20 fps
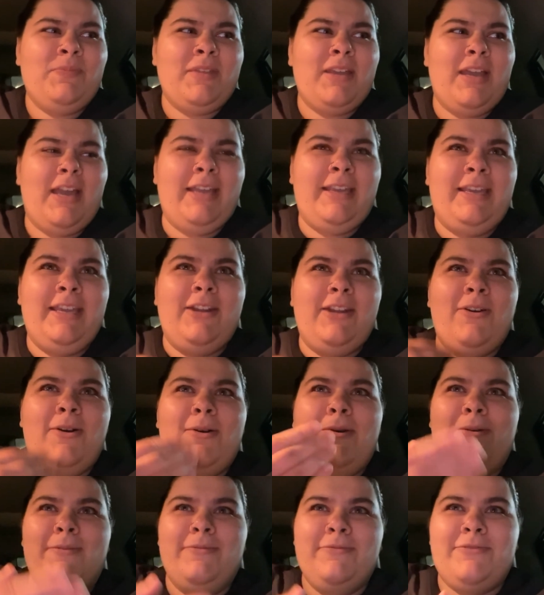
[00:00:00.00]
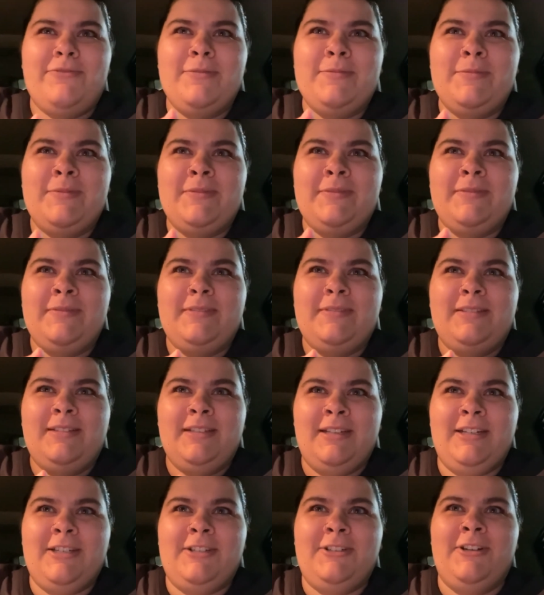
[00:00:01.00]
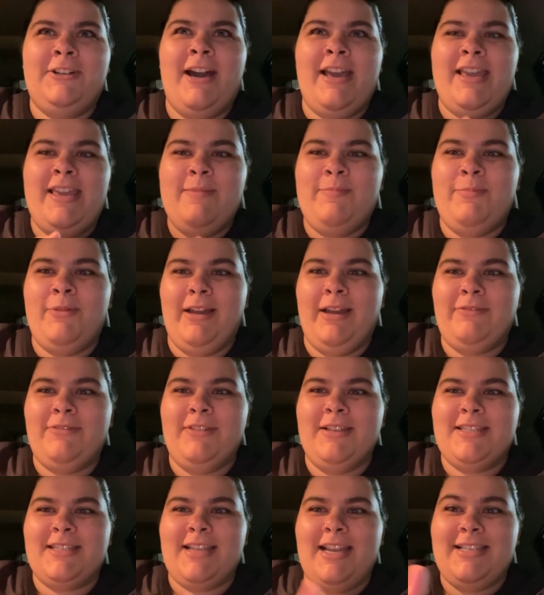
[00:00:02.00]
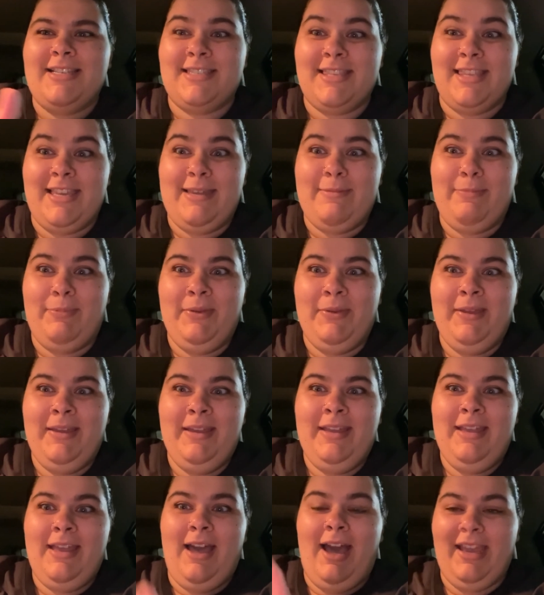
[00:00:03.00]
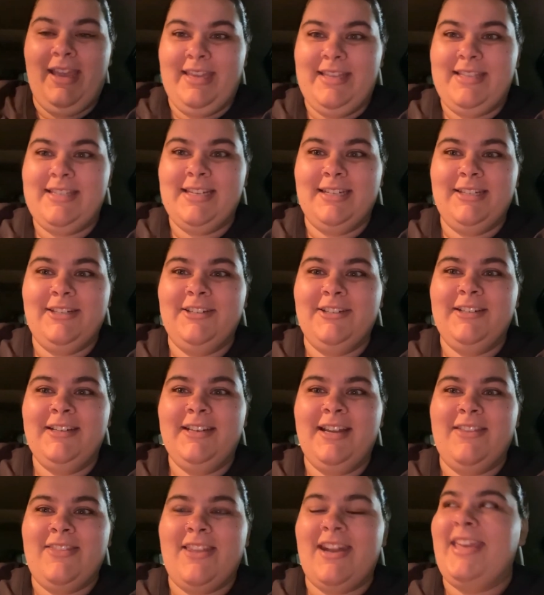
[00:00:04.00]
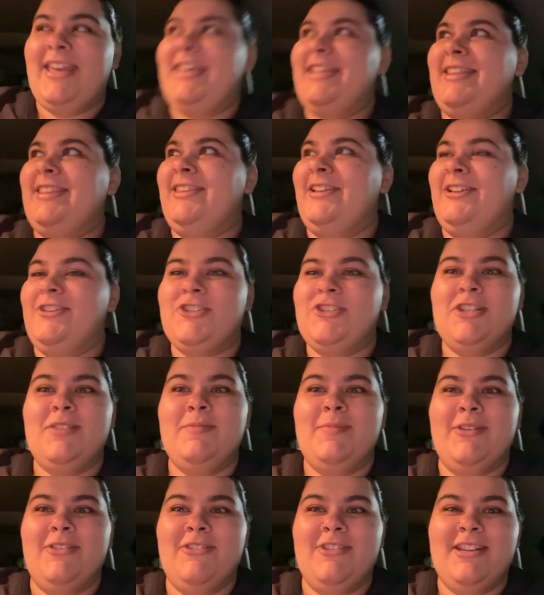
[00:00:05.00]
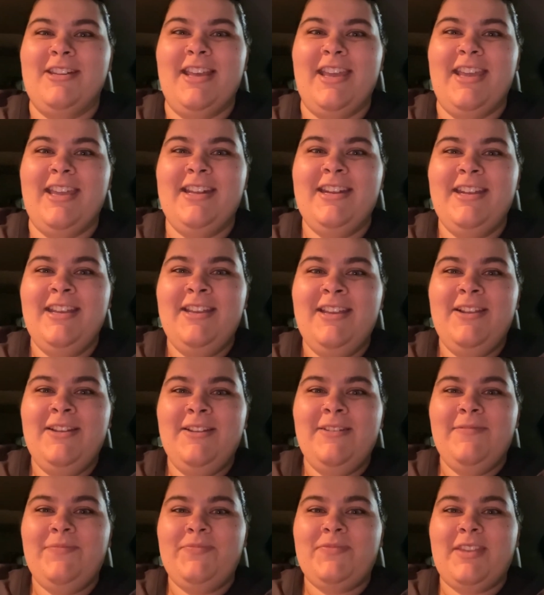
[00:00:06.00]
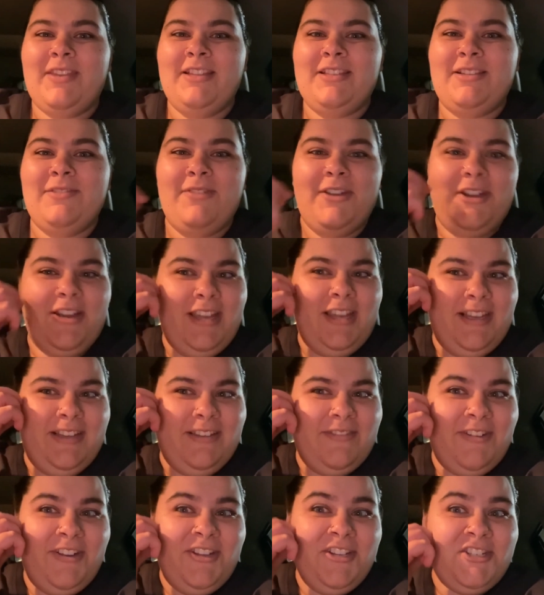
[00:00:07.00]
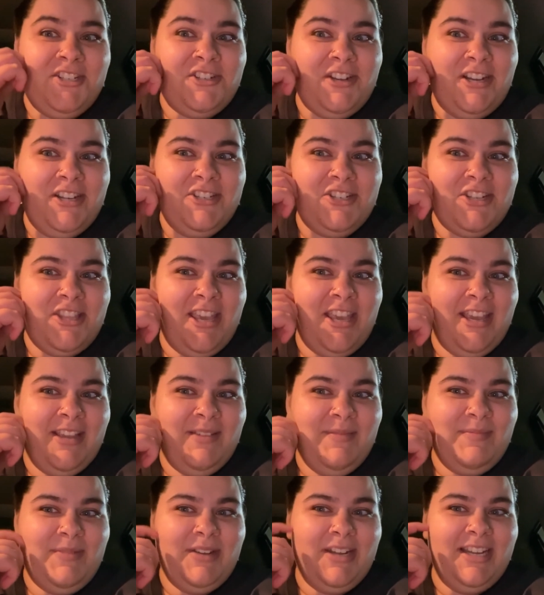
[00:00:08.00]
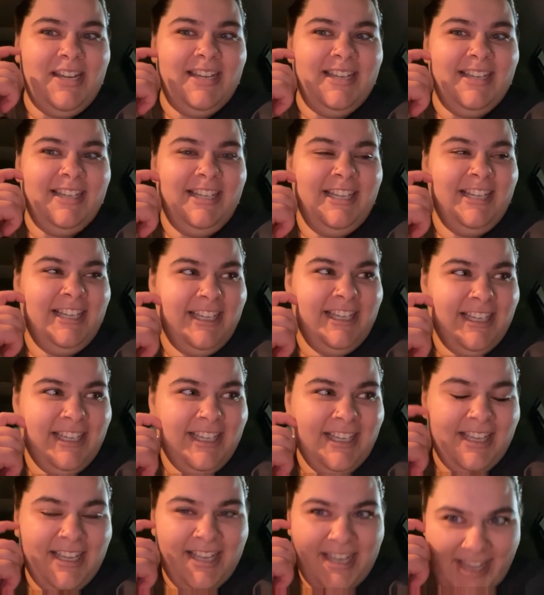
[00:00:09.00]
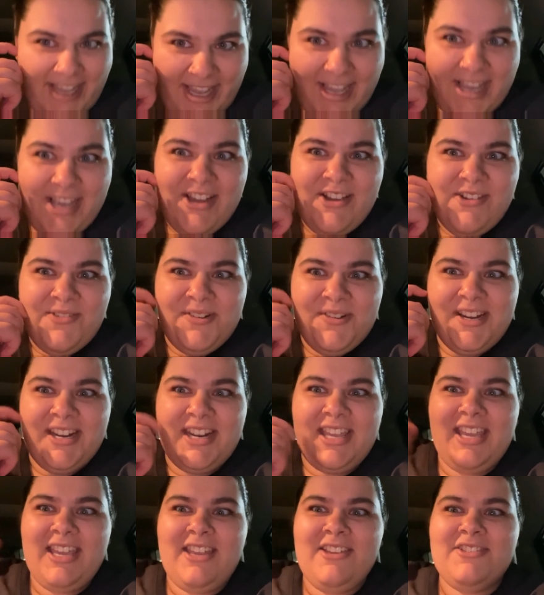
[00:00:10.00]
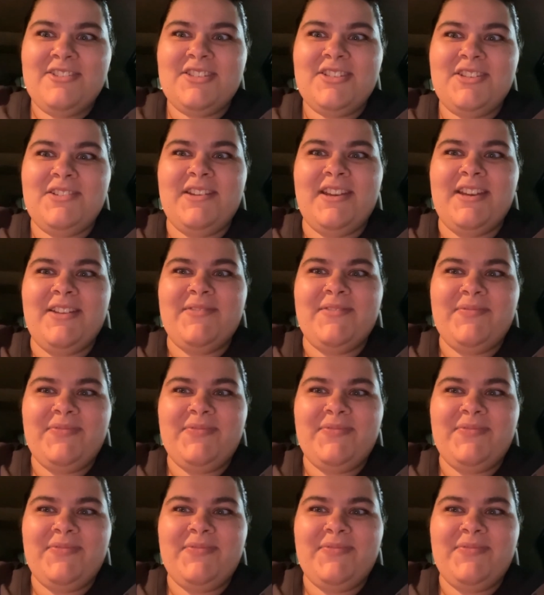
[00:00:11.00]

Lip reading: I get home from clinical, I eat breakfast, I sleep, I eat dinner, and then I eat lunch in the middle of the night. It's a very, very strange thing, but we're gonna get used to it.